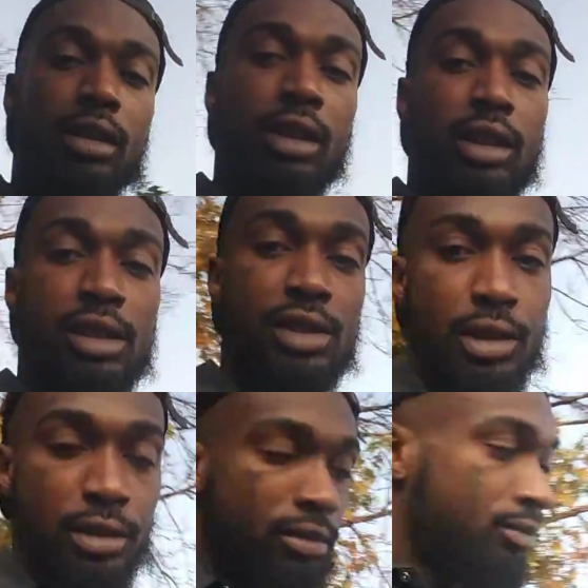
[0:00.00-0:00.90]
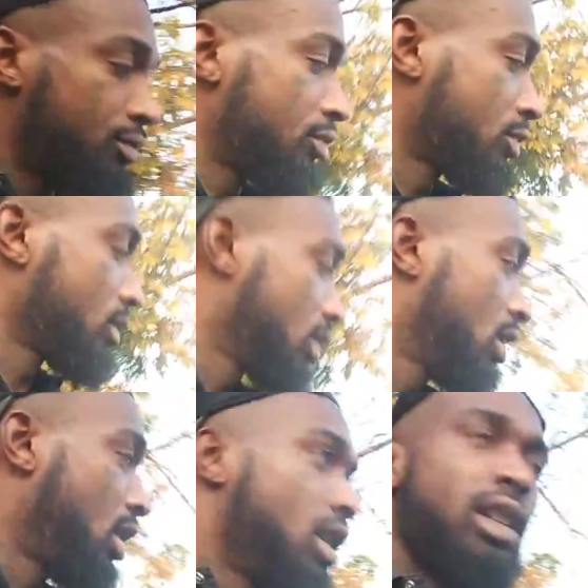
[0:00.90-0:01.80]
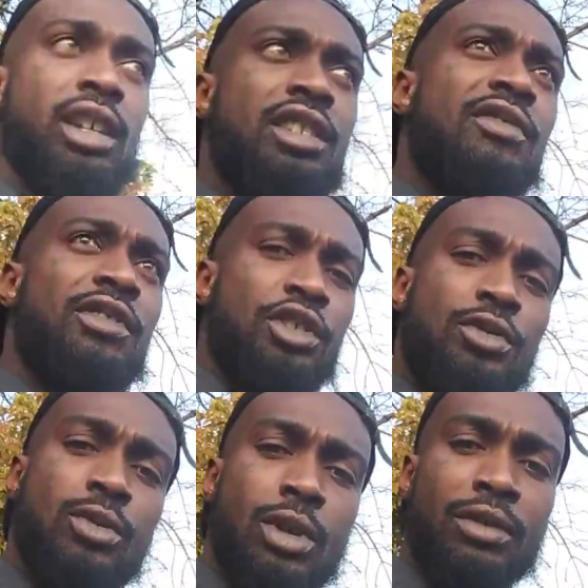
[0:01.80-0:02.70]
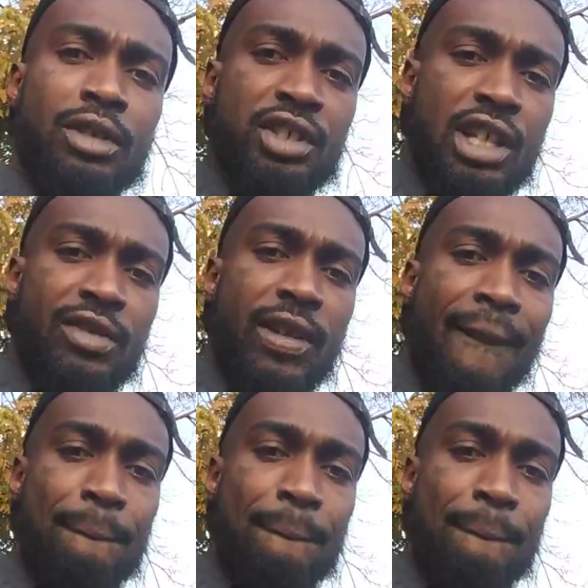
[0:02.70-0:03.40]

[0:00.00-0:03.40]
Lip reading: Yeah, so here's a visual of the Chevy.